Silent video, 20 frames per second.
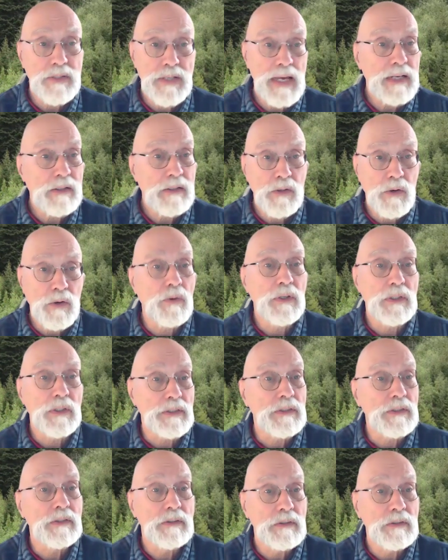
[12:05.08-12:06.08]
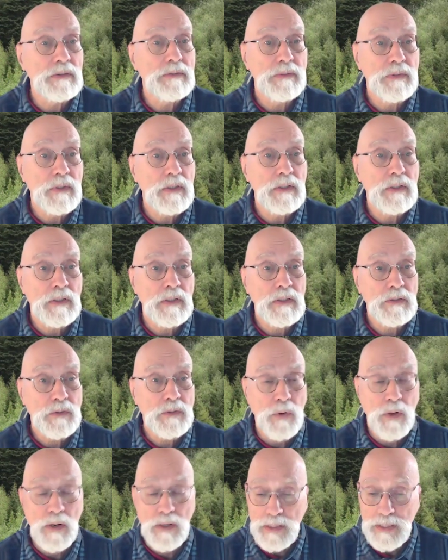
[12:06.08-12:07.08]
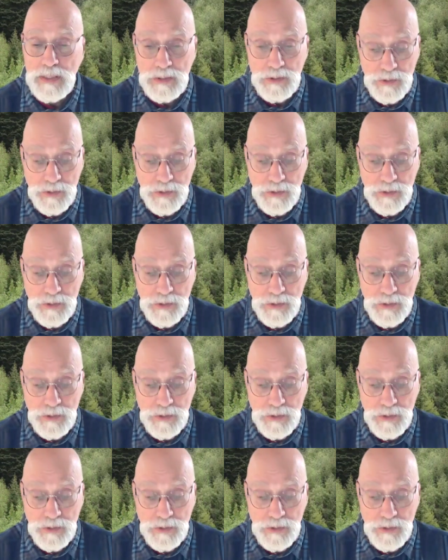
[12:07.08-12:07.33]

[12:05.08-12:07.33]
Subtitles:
the second course on quality